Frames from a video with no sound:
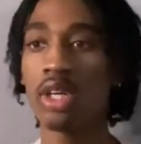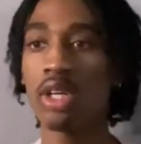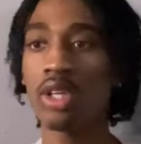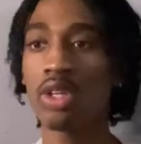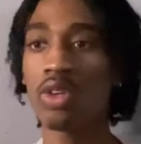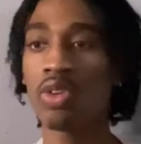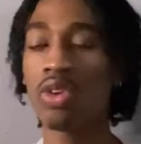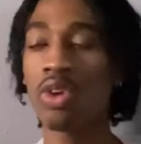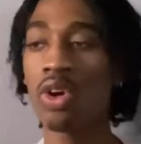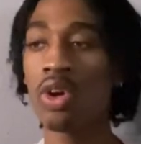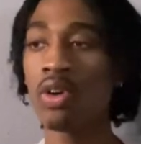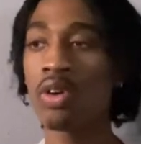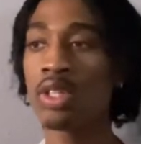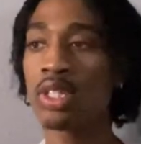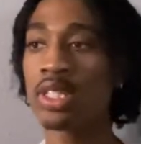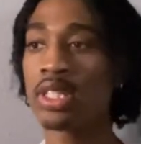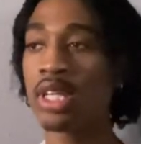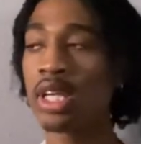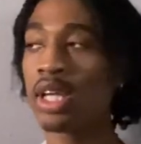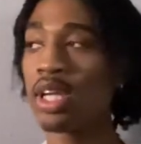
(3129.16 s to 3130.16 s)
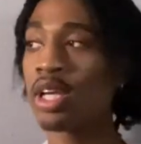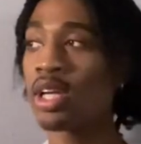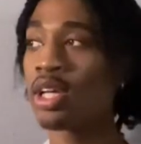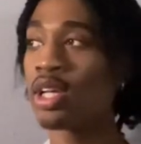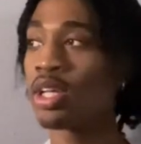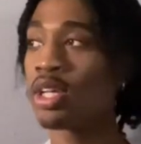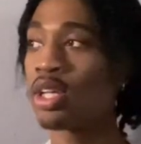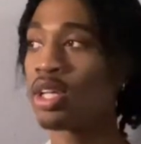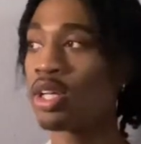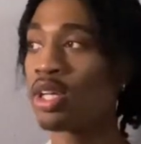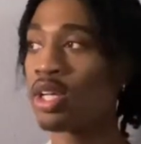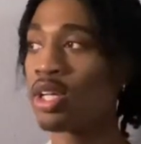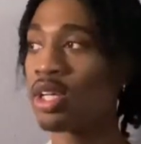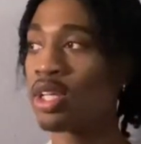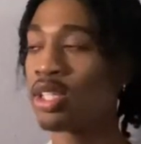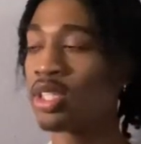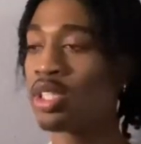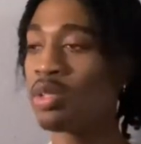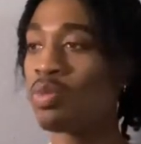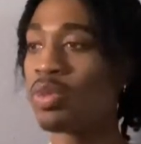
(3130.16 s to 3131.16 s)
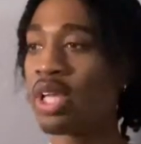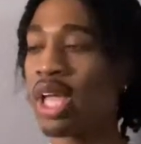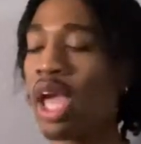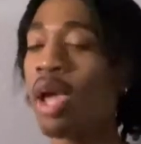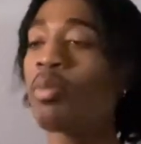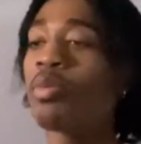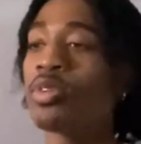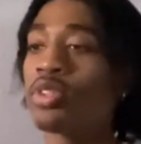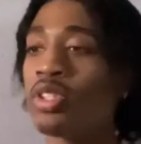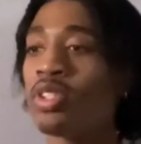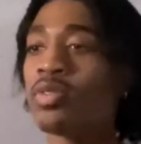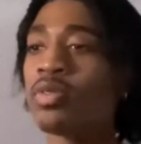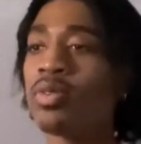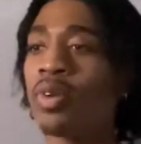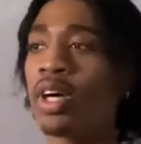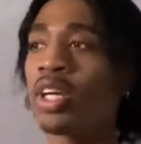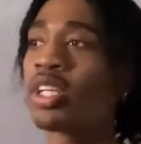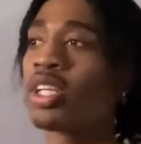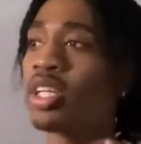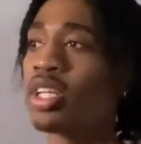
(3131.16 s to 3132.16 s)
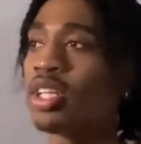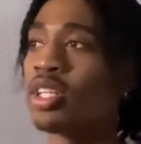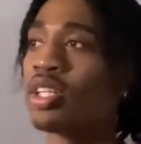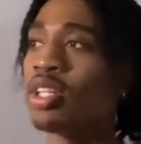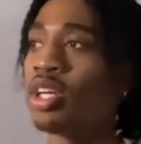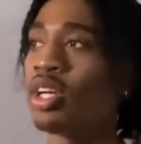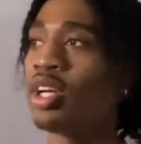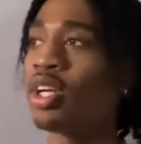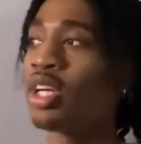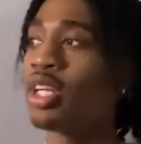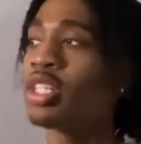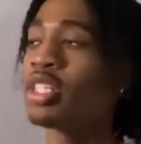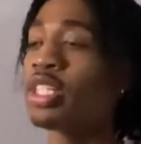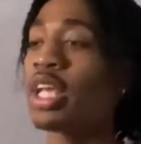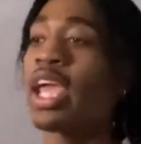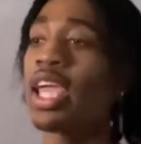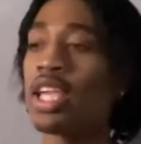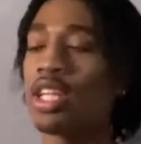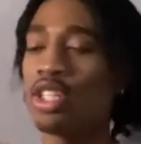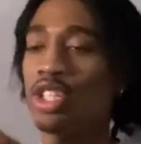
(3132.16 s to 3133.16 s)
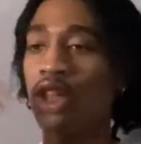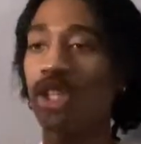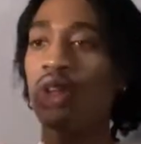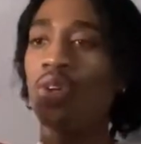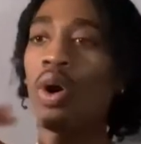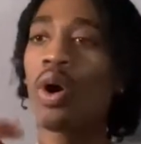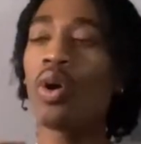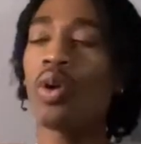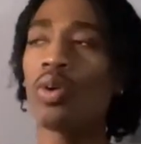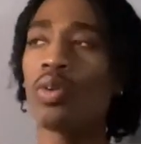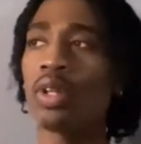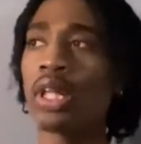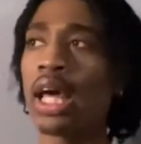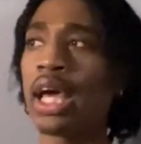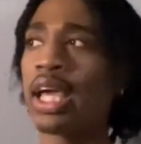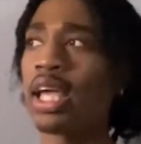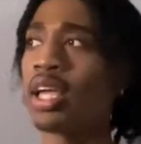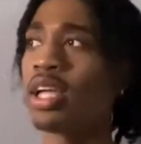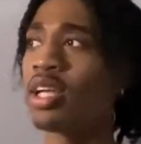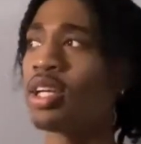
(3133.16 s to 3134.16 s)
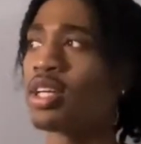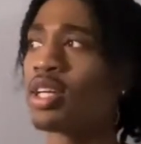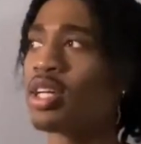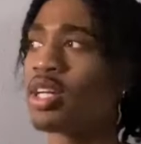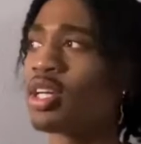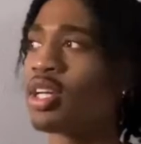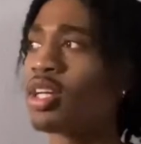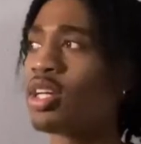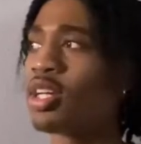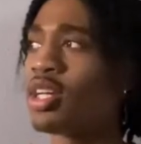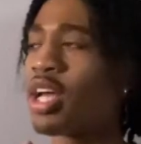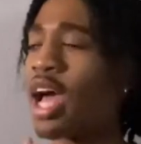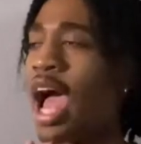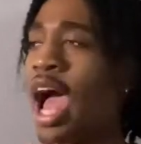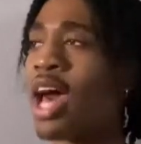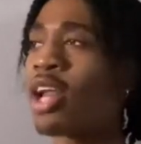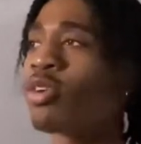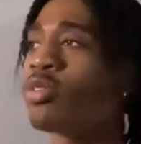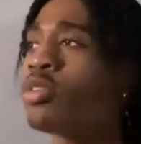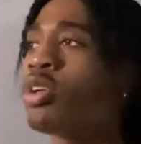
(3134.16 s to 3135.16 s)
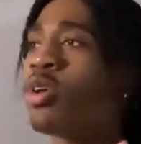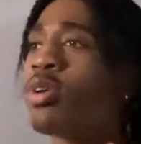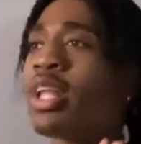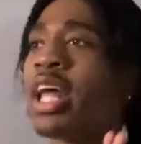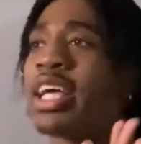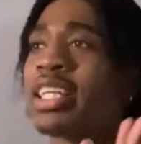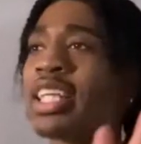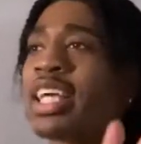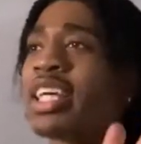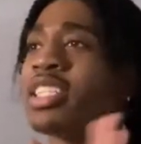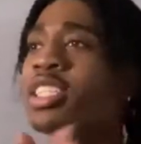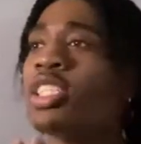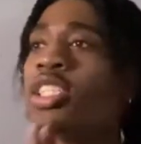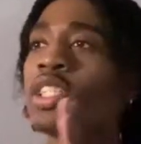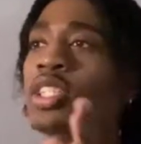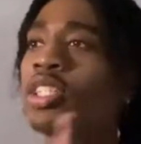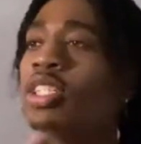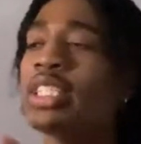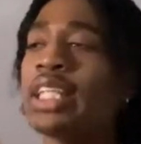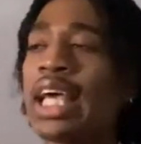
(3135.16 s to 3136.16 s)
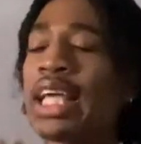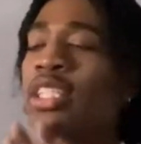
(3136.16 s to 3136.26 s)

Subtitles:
You know what I'm saying? To be able to fucking change and grow. Like, I don't know. Like, that shit,